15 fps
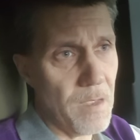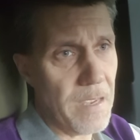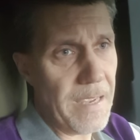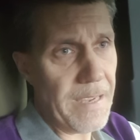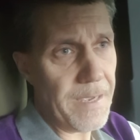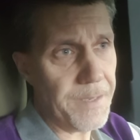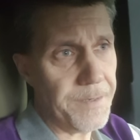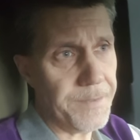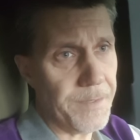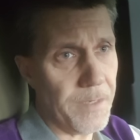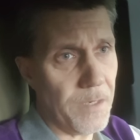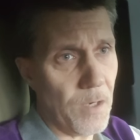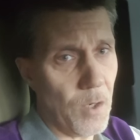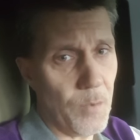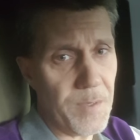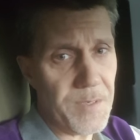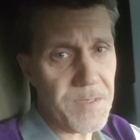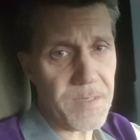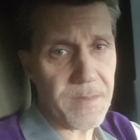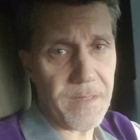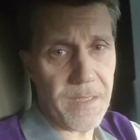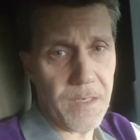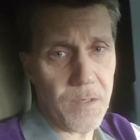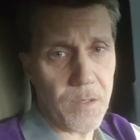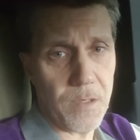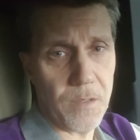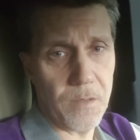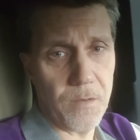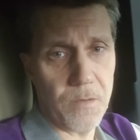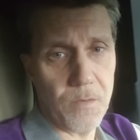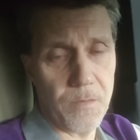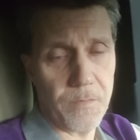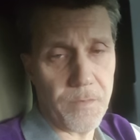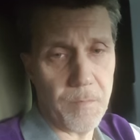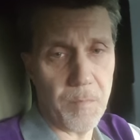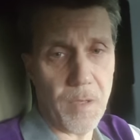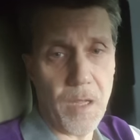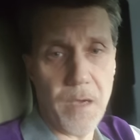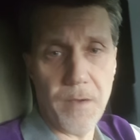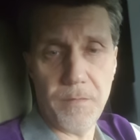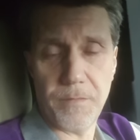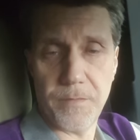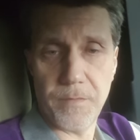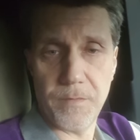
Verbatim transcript: And uh, always think from love.